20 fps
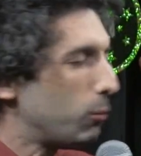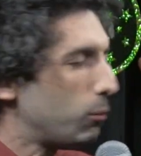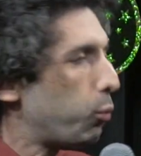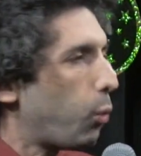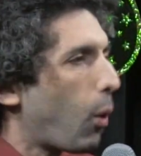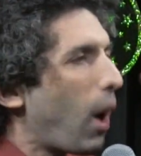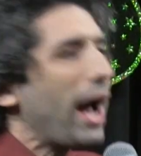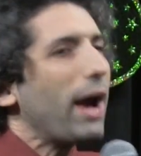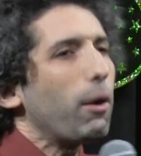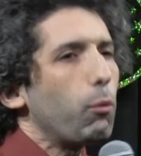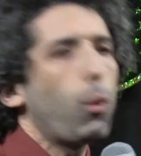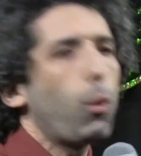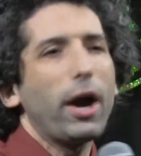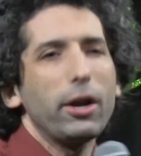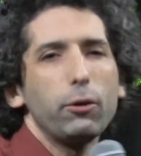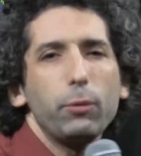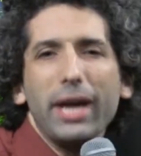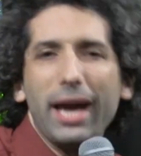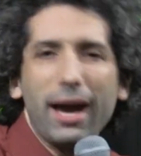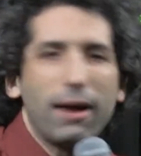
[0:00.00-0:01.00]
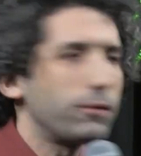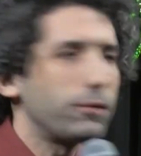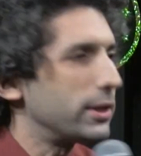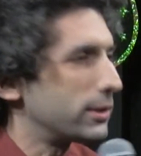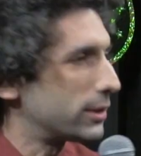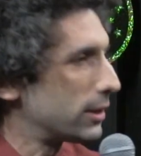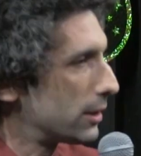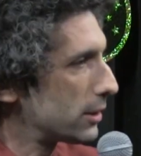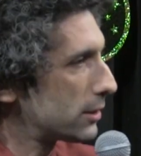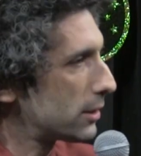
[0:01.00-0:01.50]
Why do we have
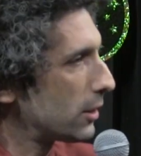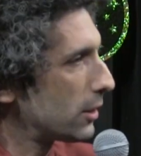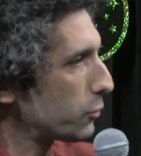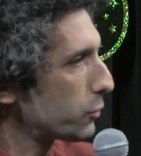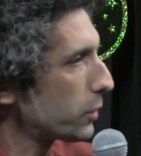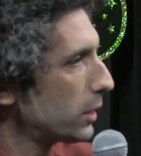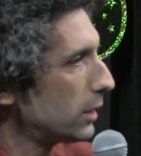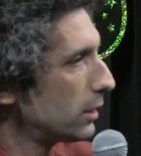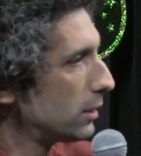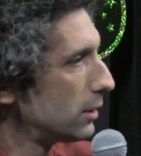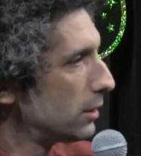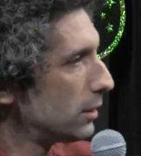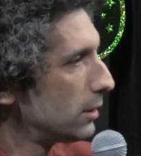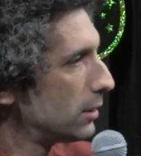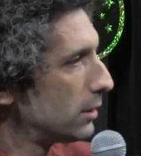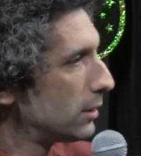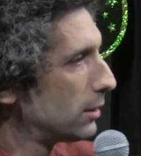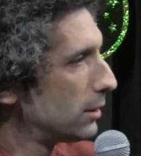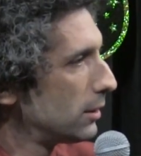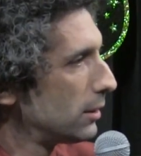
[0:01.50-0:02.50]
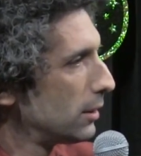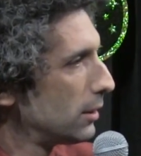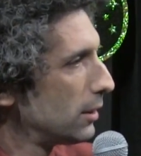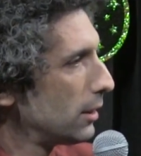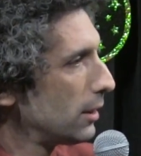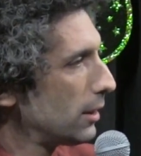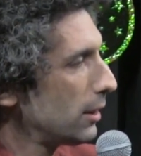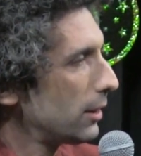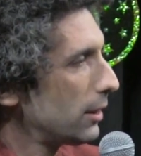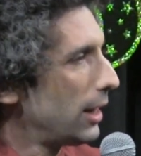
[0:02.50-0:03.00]
these in this country?
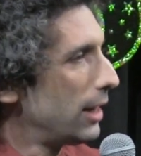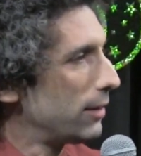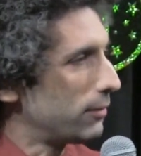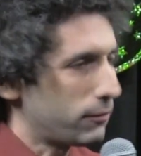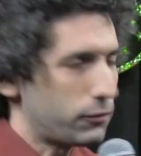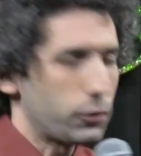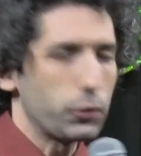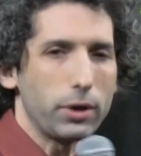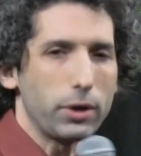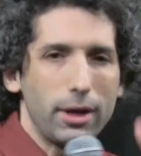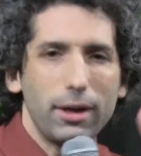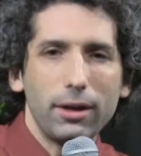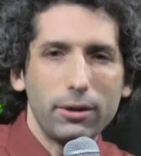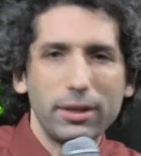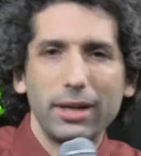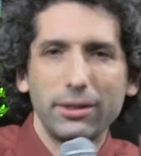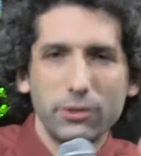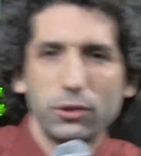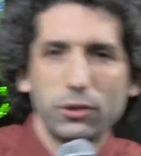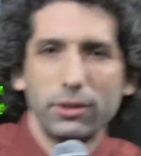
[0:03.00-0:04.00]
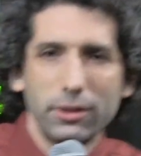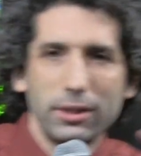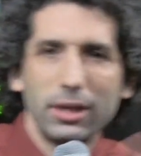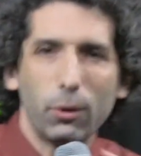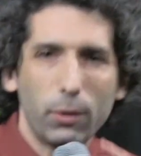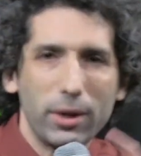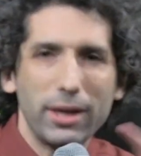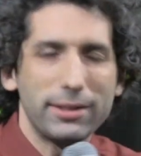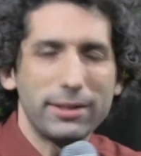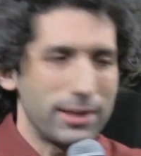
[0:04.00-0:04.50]

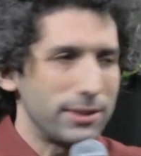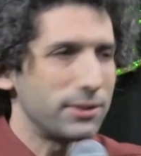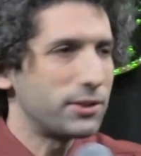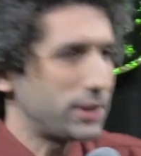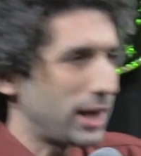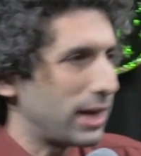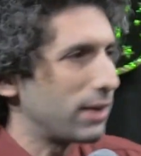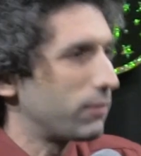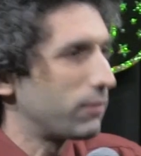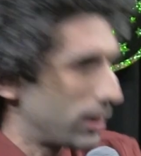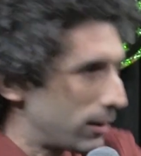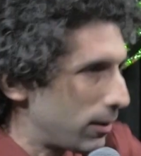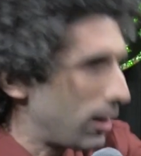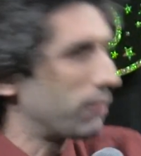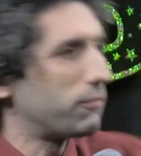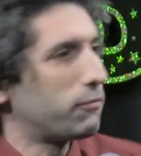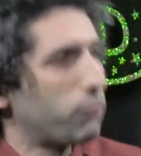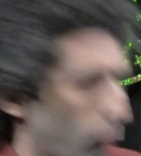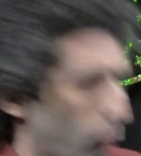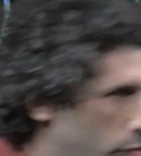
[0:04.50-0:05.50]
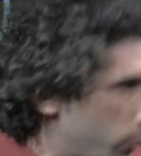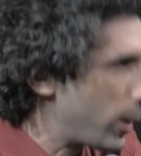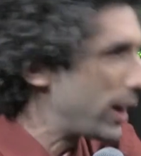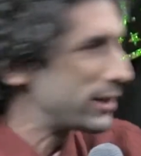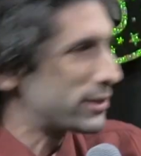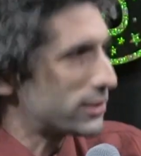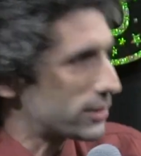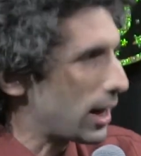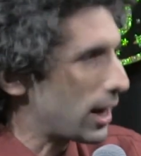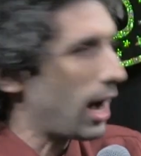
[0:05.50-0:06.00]
It's instead of a four-way
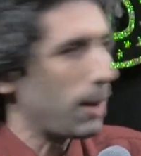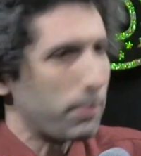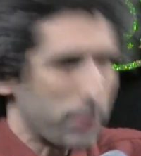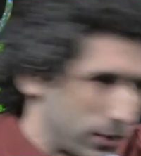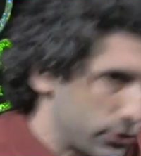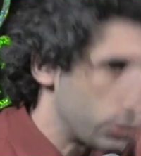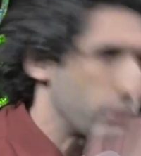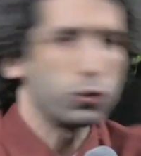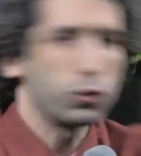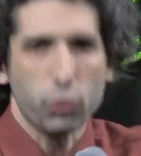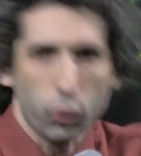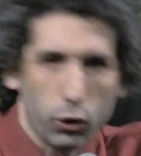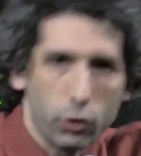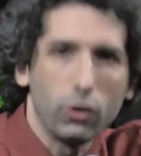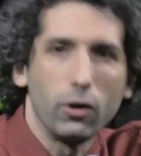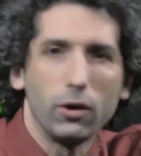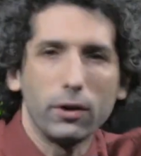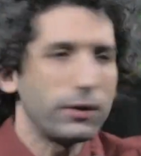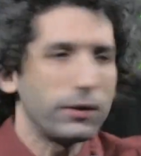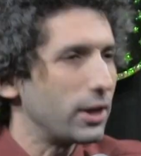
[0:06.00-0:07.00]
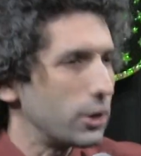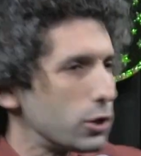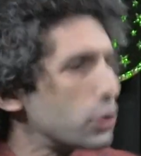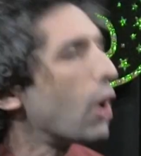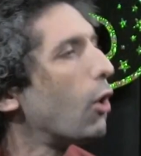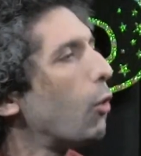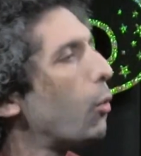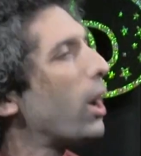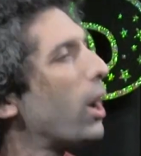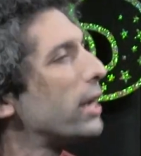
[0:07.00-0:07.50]
stop, it's a circle that
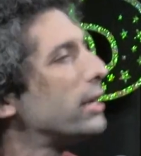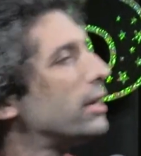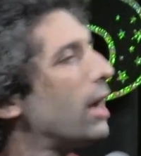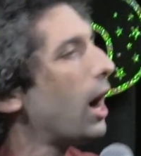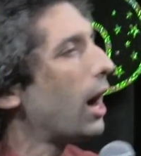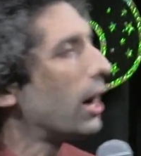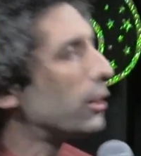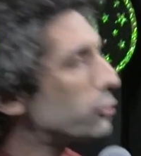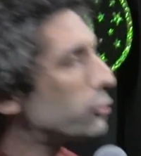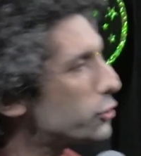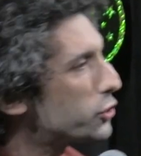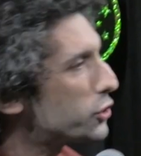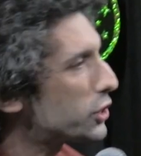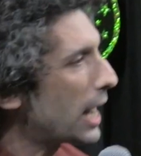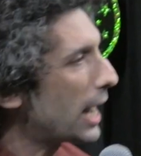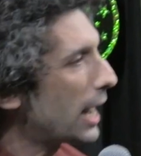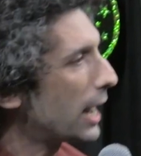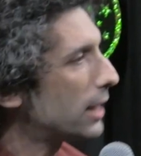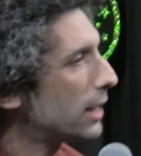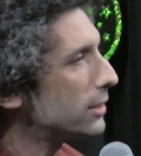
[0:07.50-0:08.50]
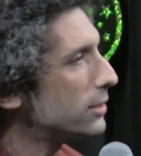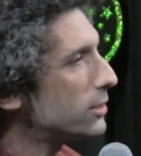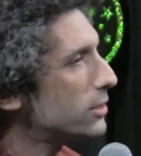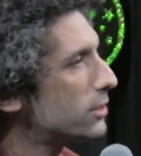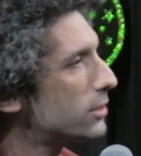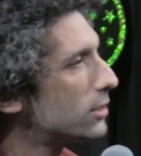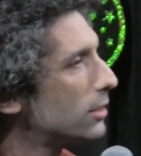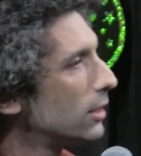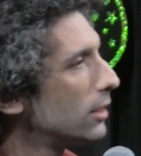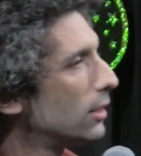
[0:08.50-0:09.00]
no one understands
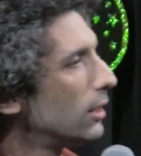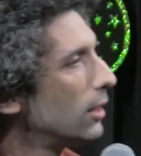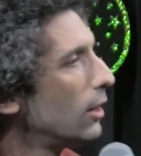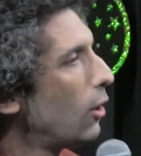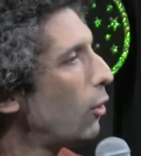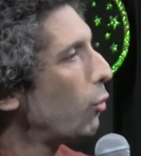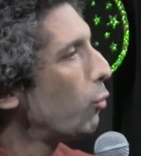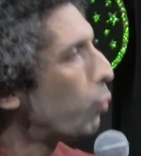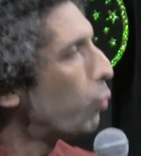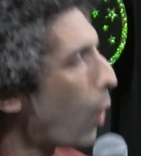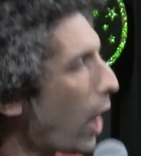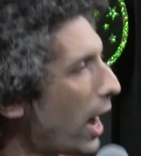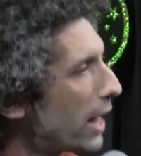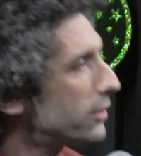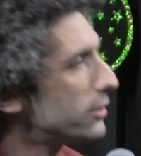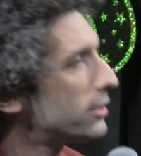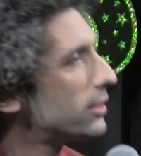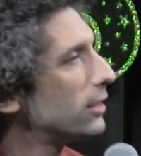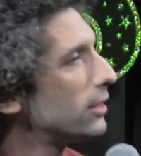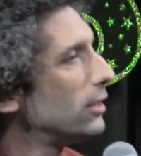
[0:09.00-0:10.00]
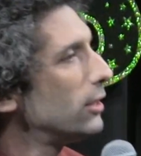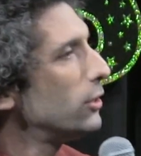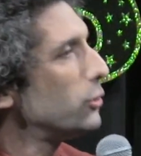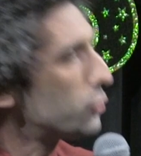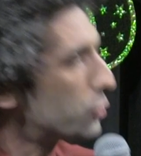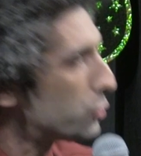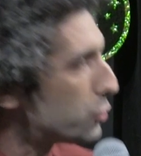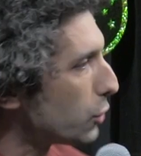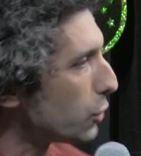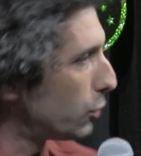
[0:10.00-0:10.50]
what
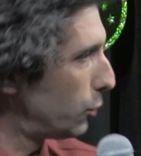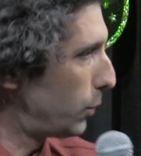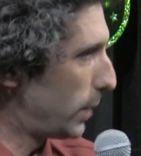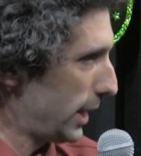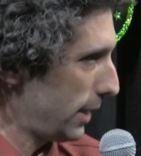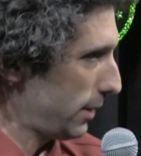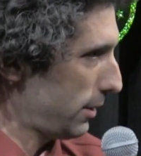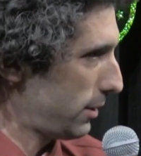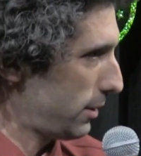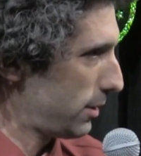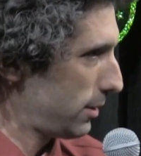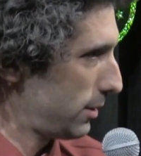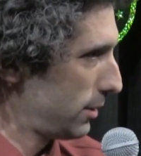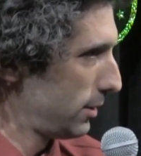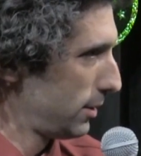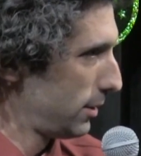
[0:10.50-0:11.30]
to do with.